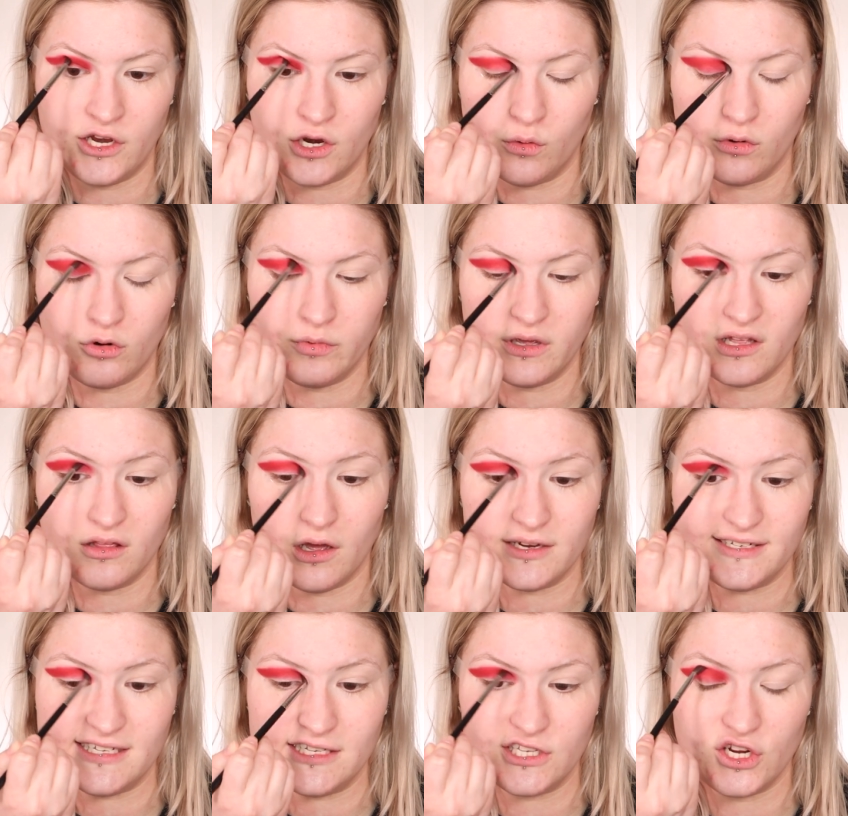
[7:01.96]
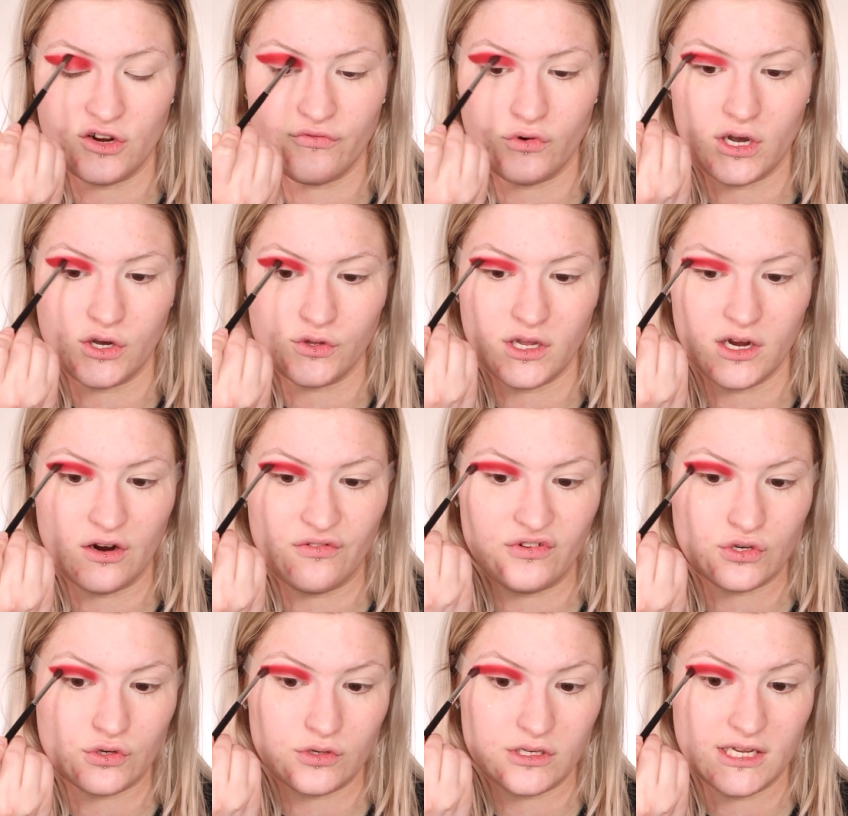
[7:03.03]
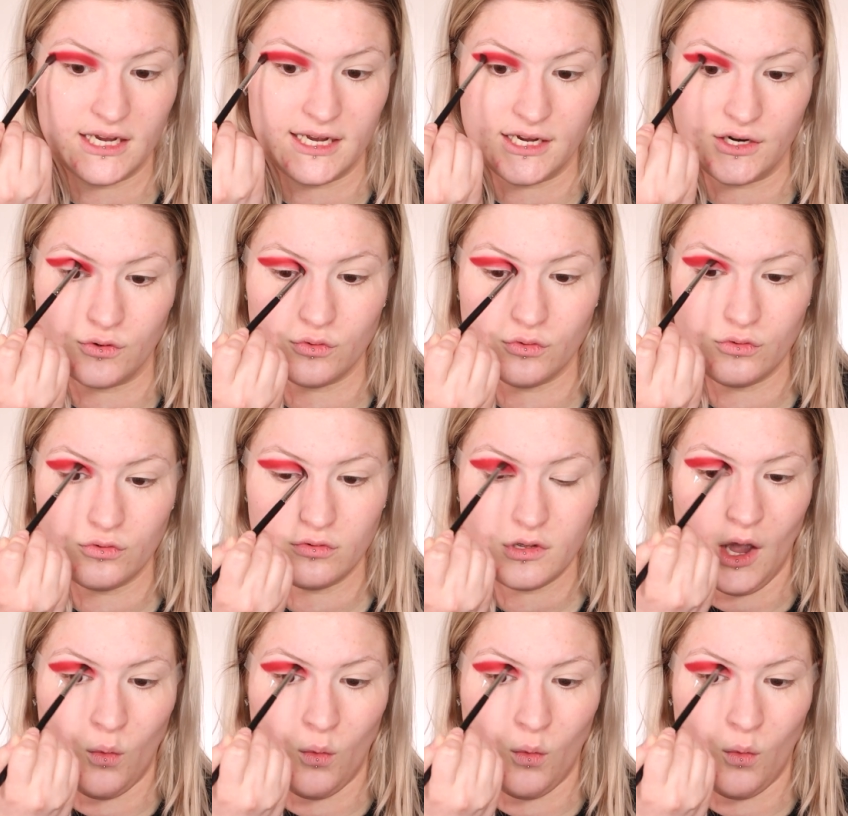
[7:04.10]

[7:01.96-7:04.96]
I know it'll be a lot easier for healthcare officials to handle.